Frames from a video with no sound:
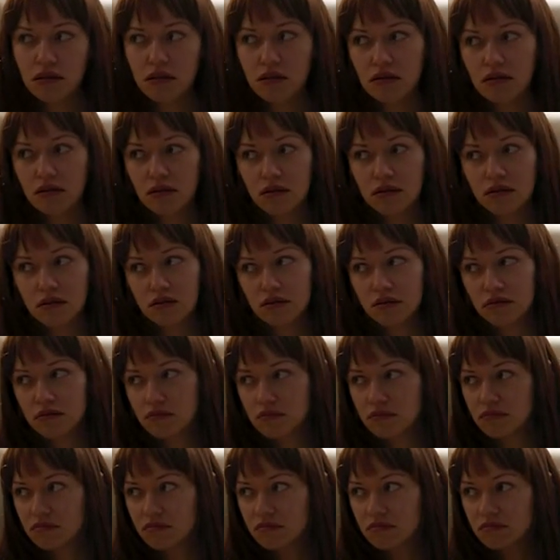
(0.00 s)

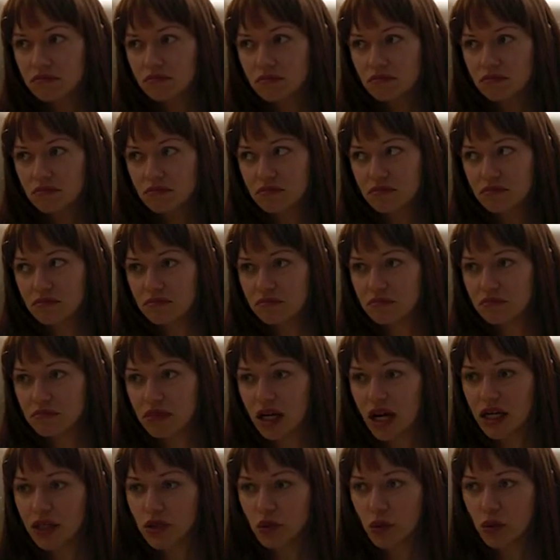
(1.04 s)

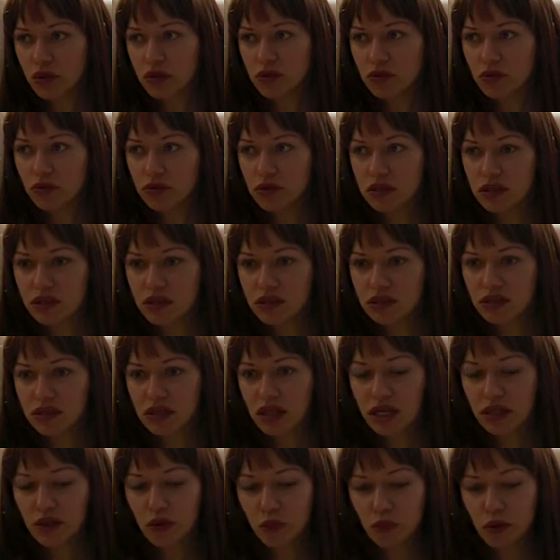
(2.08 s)
I don't want to do this.
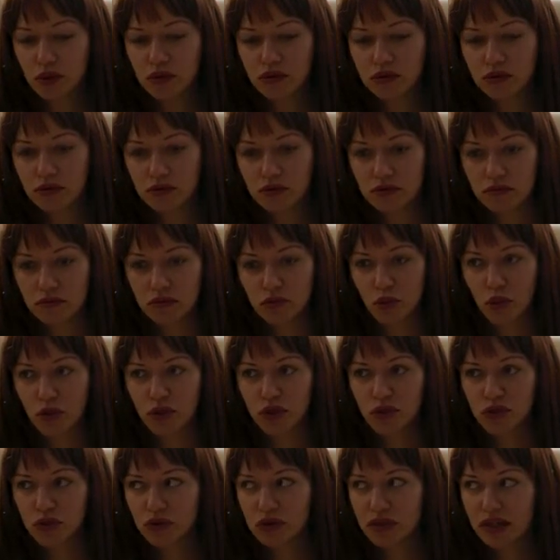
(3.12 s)
I don't
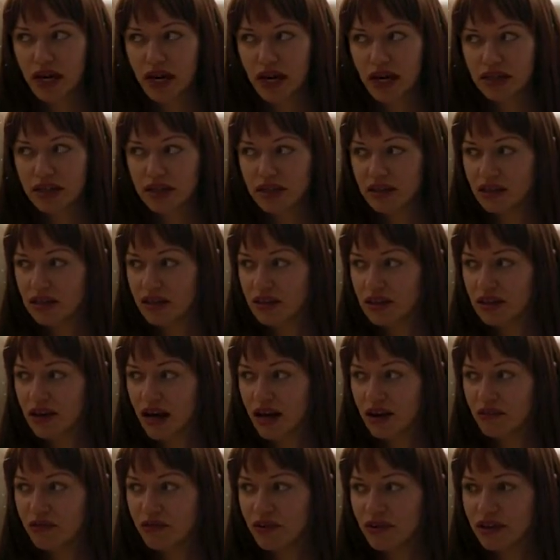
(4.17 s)
want to do that, and
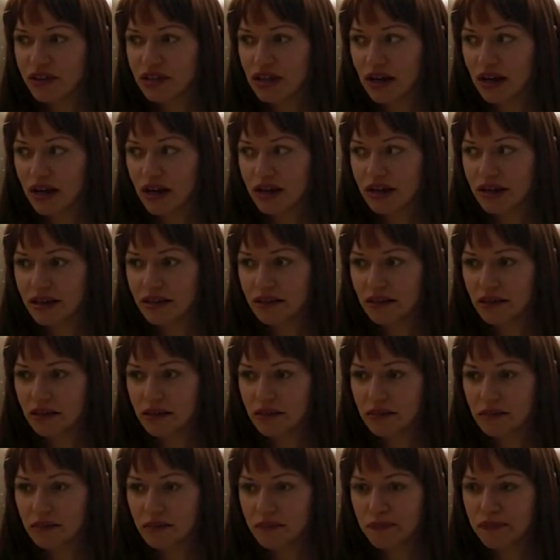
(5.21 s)
I felt like
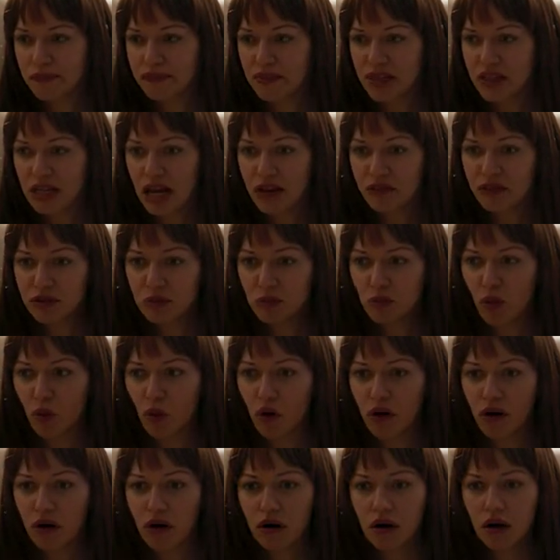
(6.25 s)
life is
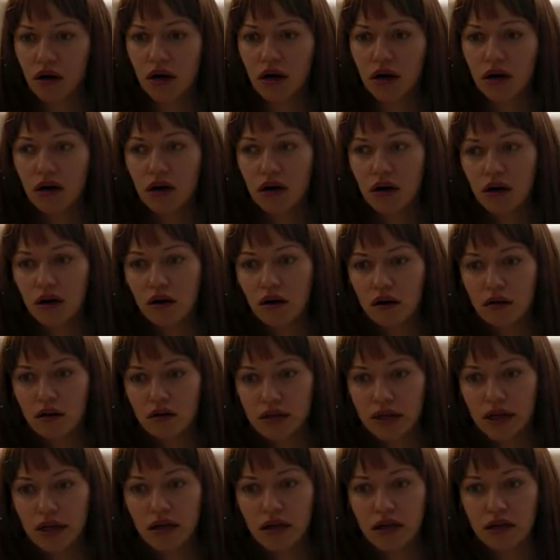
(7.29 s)
more.
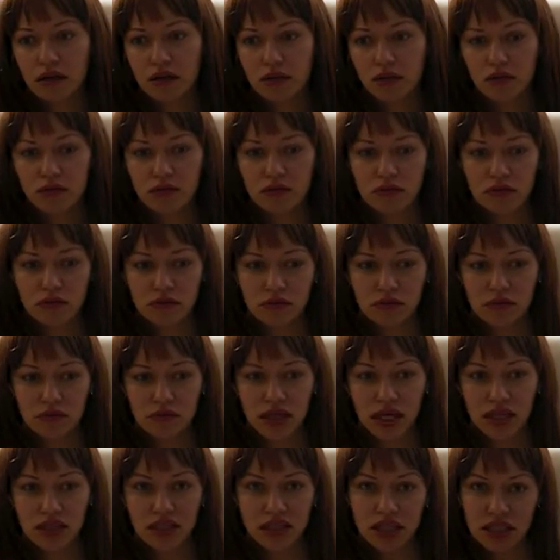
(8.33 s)
Yeah, you
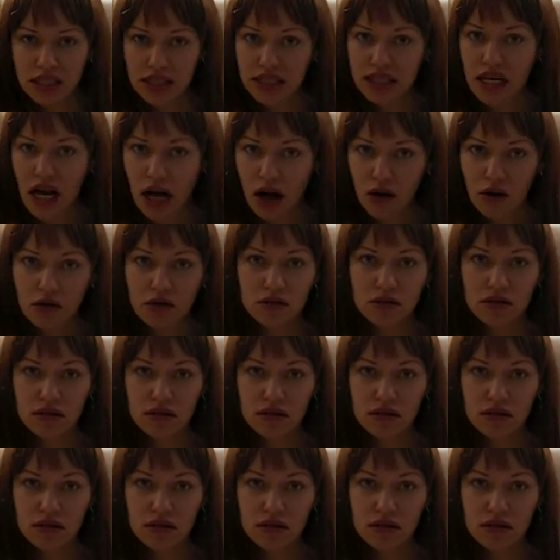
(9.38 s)
gotta stick it out.